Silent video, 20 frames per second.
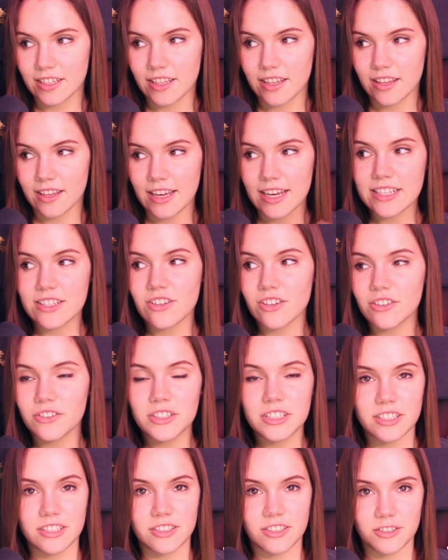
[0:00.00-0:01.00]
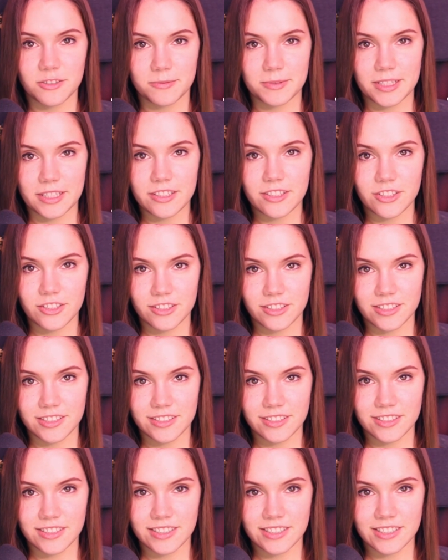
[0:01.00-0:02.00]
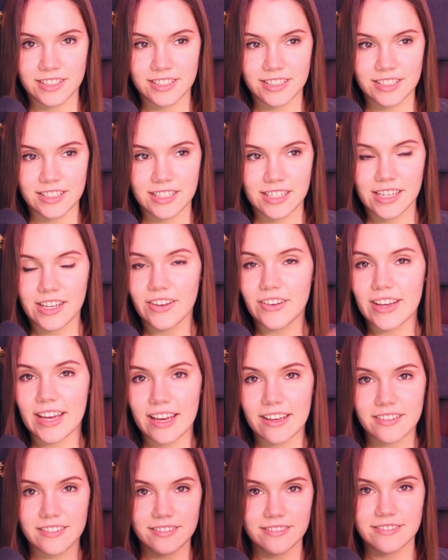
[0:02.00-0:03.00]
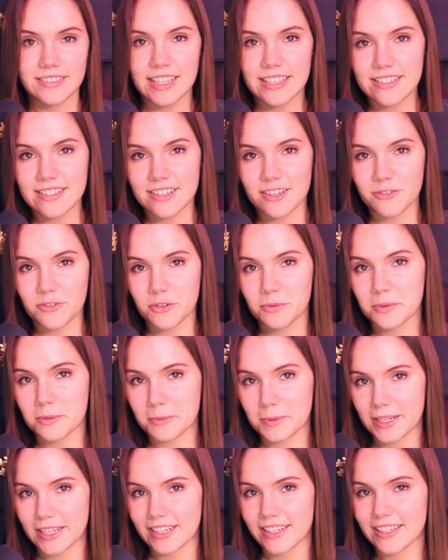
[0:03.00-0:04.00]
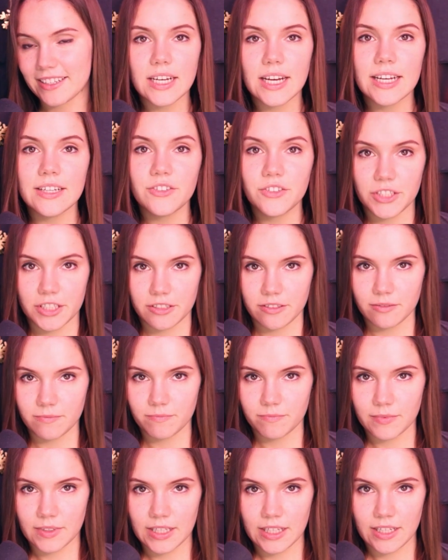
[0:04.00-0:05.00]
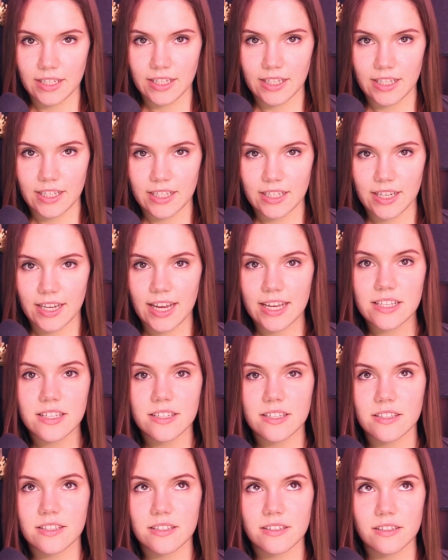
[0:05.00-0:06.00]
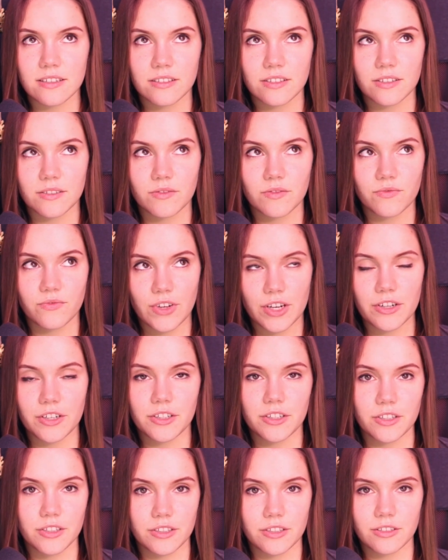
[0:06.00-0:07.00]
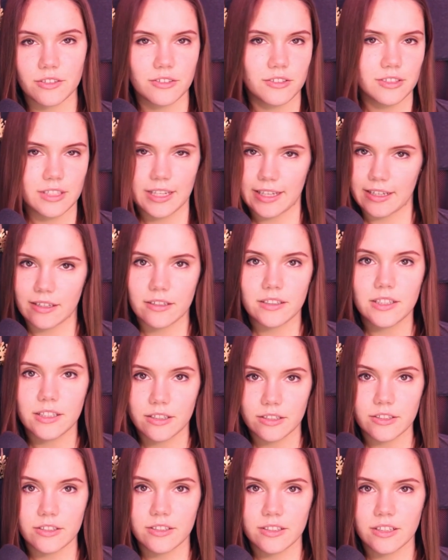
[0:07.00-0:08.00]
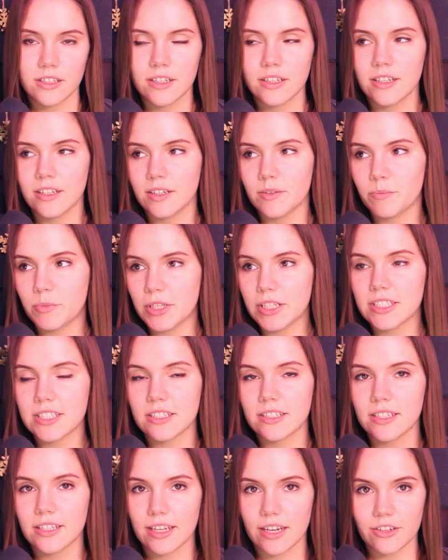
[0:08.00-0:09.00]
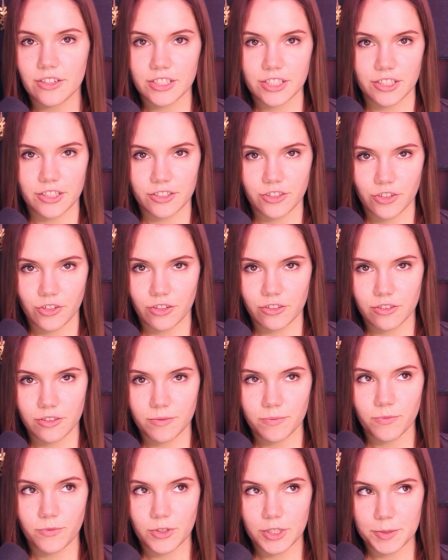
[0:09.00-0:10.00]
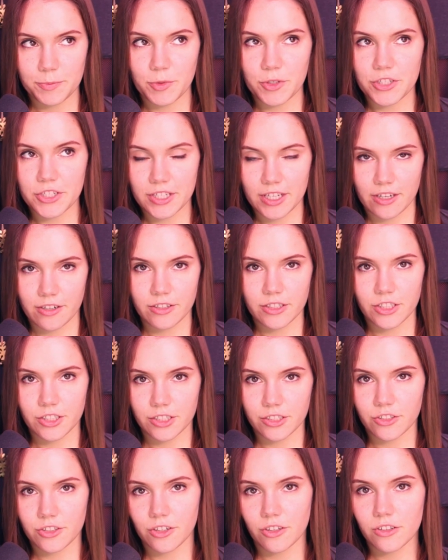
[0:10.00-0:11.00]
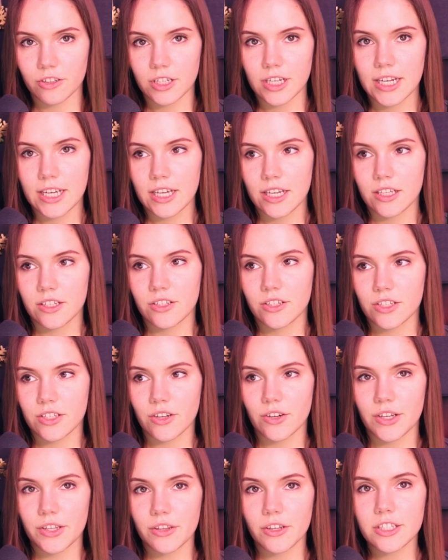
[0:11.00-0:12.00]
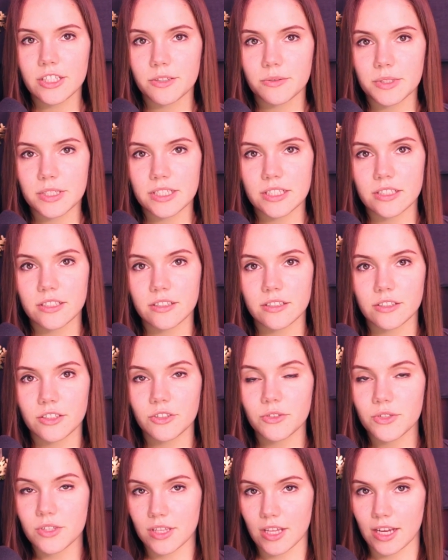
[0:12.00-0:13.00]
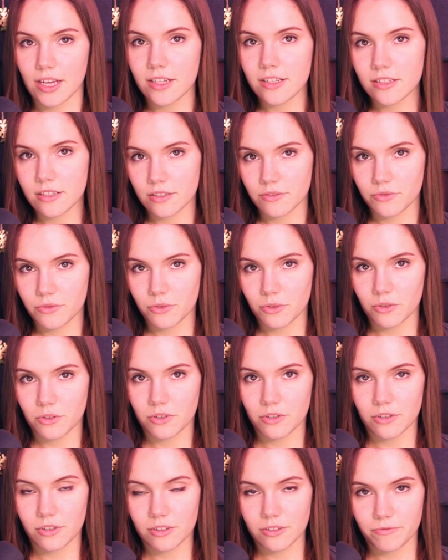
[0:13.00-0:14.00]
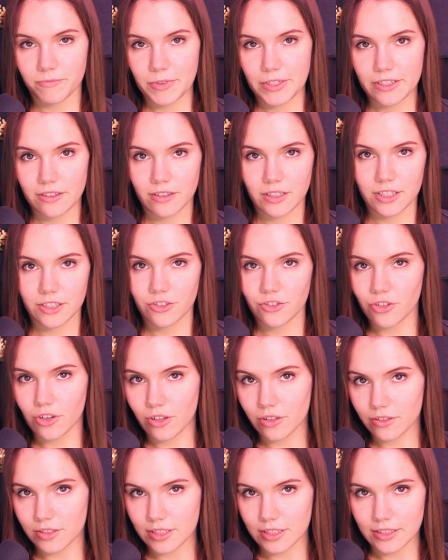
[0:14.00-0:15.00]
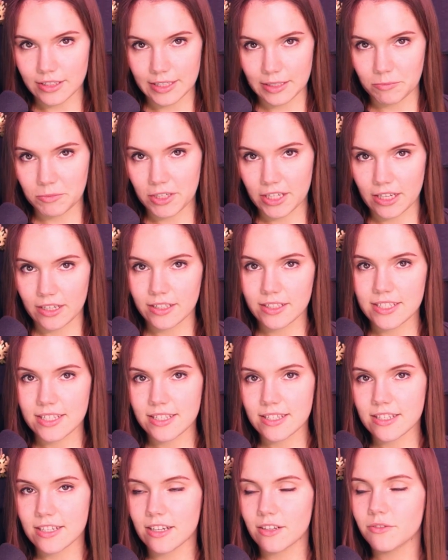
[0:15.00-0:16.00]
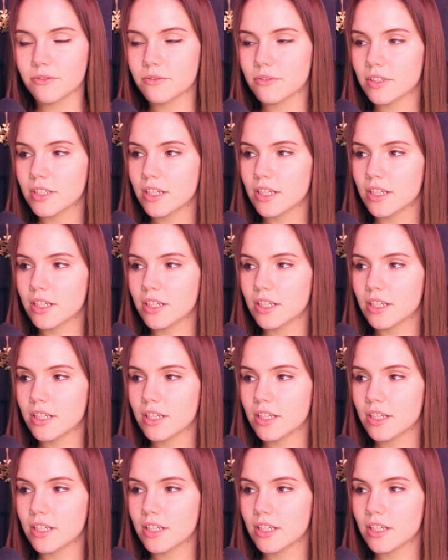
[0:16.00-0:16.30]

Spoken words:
That's already too much. Okay, let's start from the beginning. Unreal. It has a very good, or like good, built-in character controller, first-person character controller. So I thought I was gonna use that for all of my controls and like mechanics and stuff.